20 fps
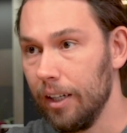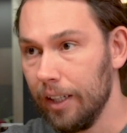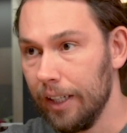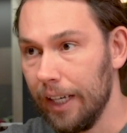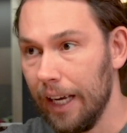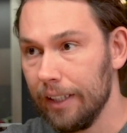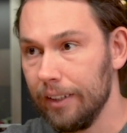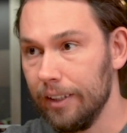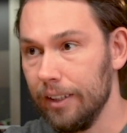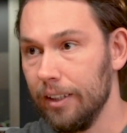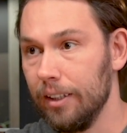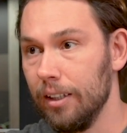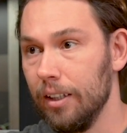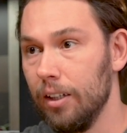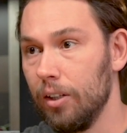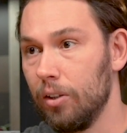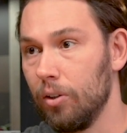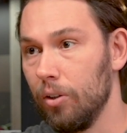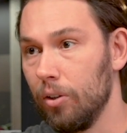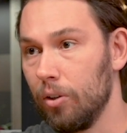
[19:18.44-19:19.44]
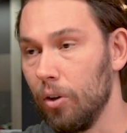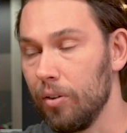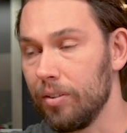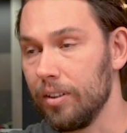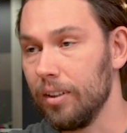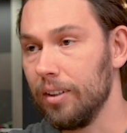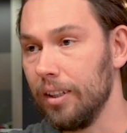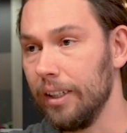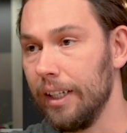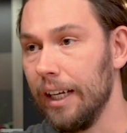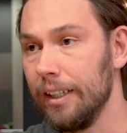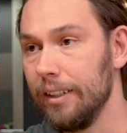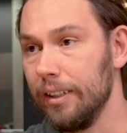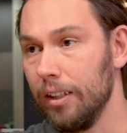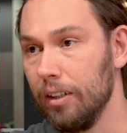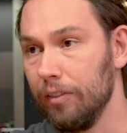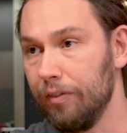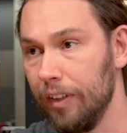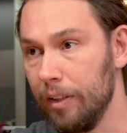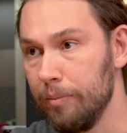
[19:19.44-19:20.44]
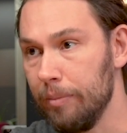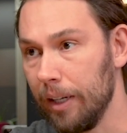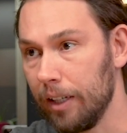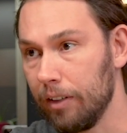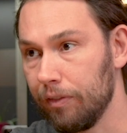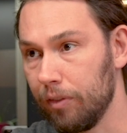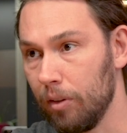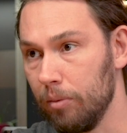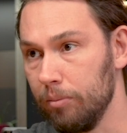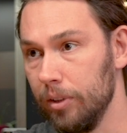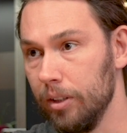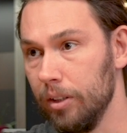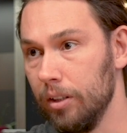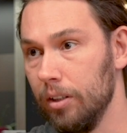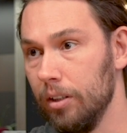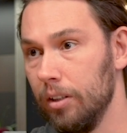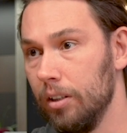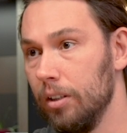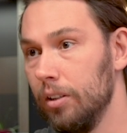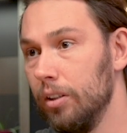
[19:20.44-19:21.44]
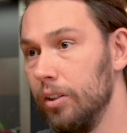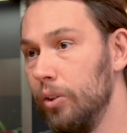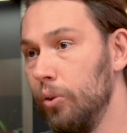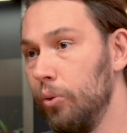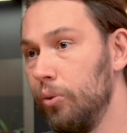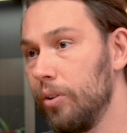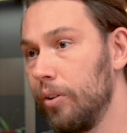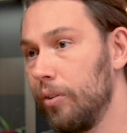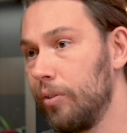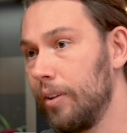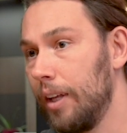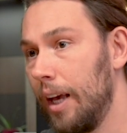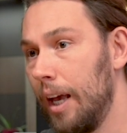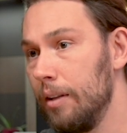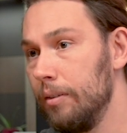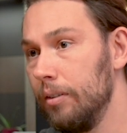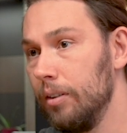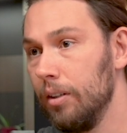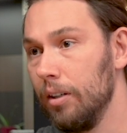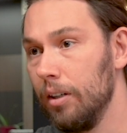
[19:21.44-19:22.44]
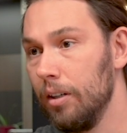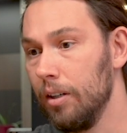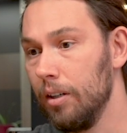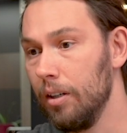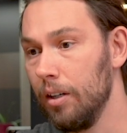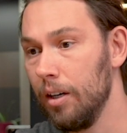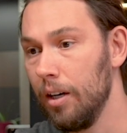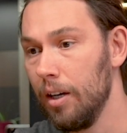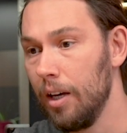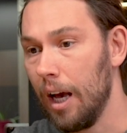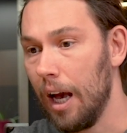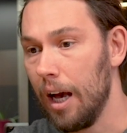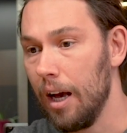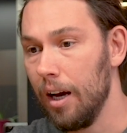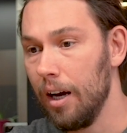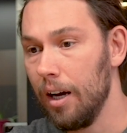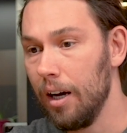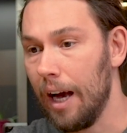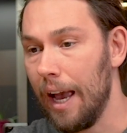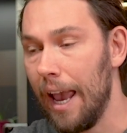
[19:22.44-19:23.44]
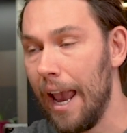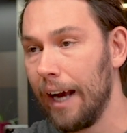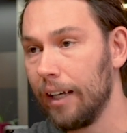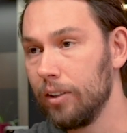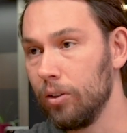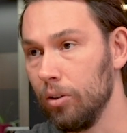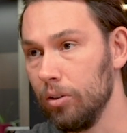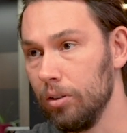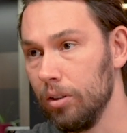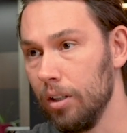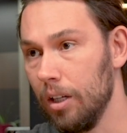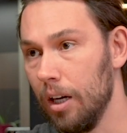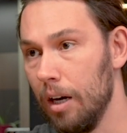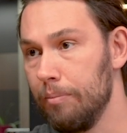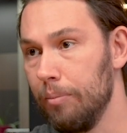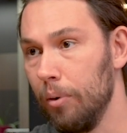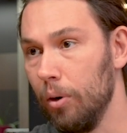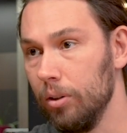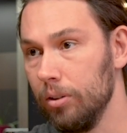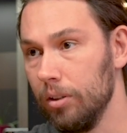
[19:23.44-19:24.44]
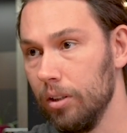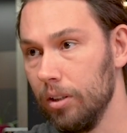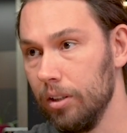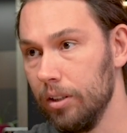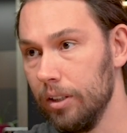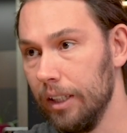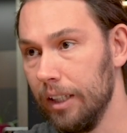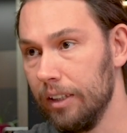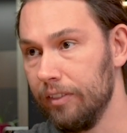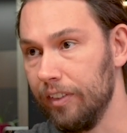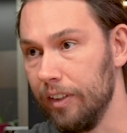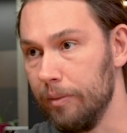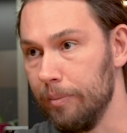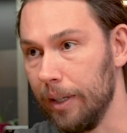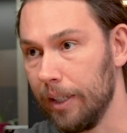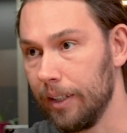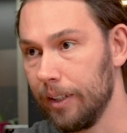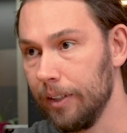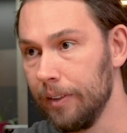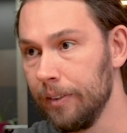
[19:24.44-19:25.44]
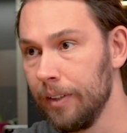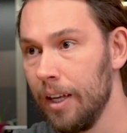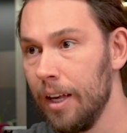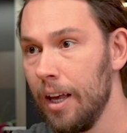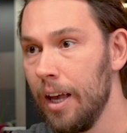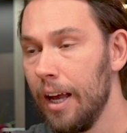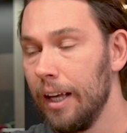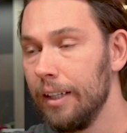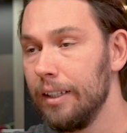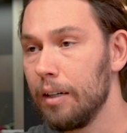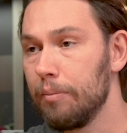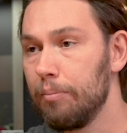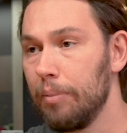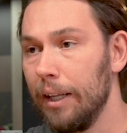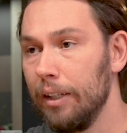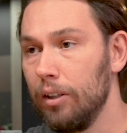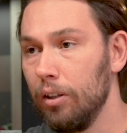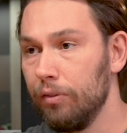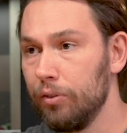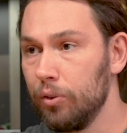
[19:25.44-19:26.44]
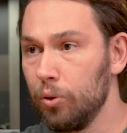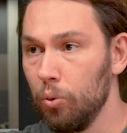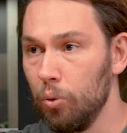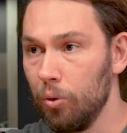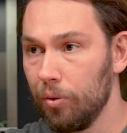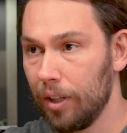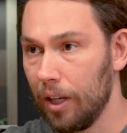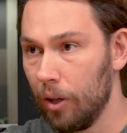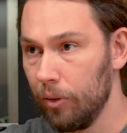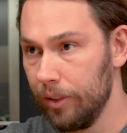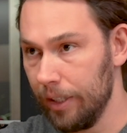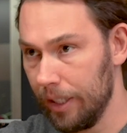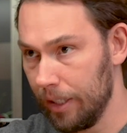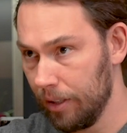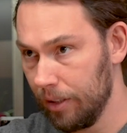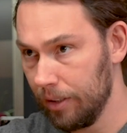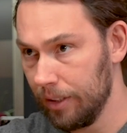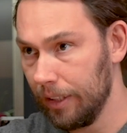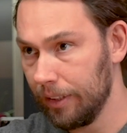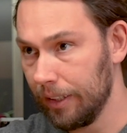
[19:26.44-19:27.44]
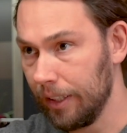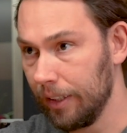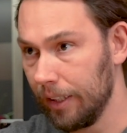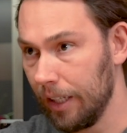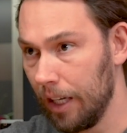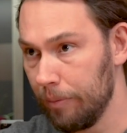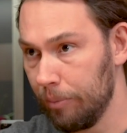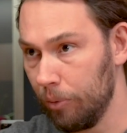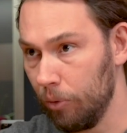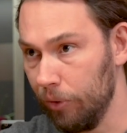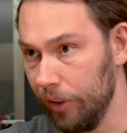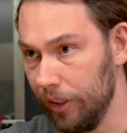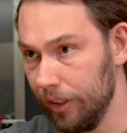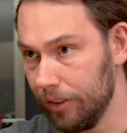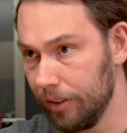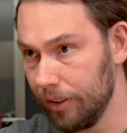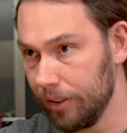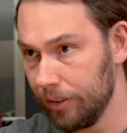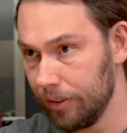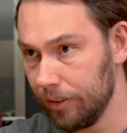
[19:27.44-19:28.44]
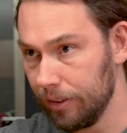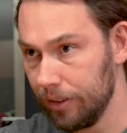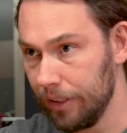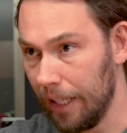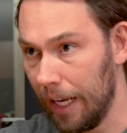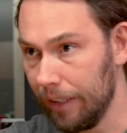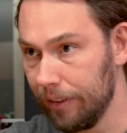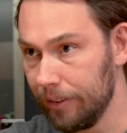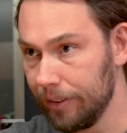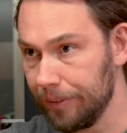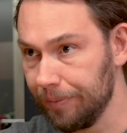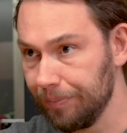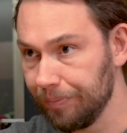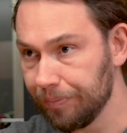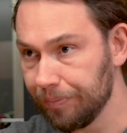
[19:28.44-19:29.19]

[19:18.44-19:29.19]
getting a feedback from the users, and act upon that feedback. There are plenty of tools out there that can help you with that.